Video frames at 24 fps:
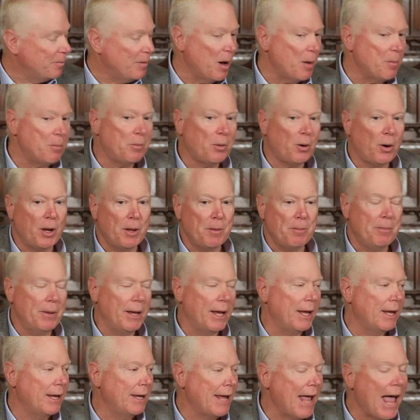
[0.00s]
a pretty
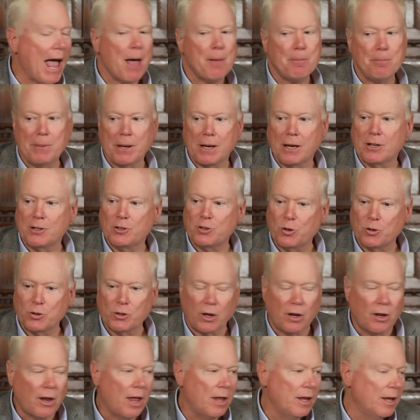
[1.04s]
big gap because there's a
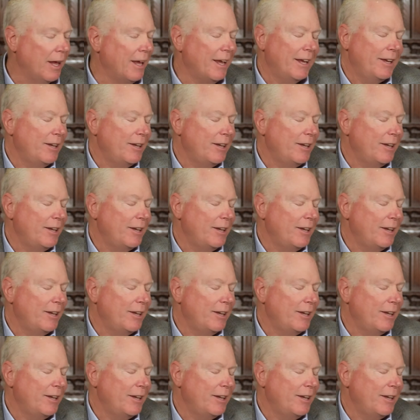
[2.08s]
lot,